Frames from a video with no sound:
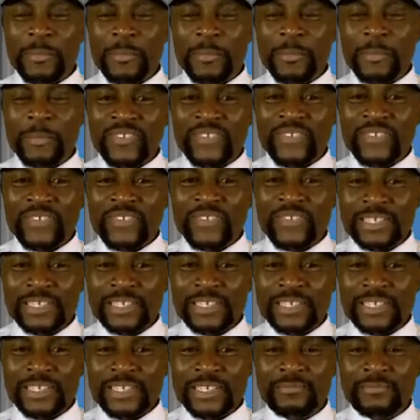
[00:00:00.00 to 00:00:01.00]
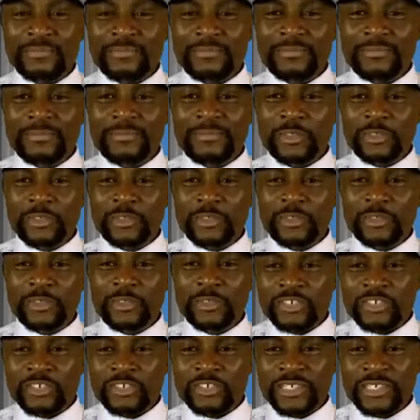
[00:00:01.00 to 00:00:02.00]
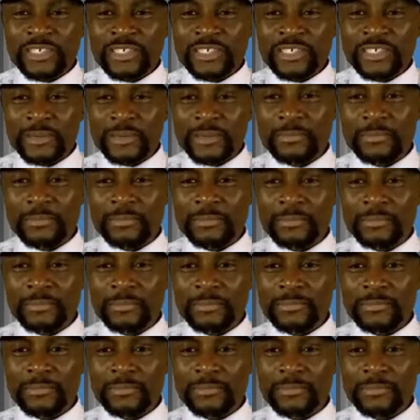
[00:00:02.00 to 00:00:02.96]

you become a victim to the international system.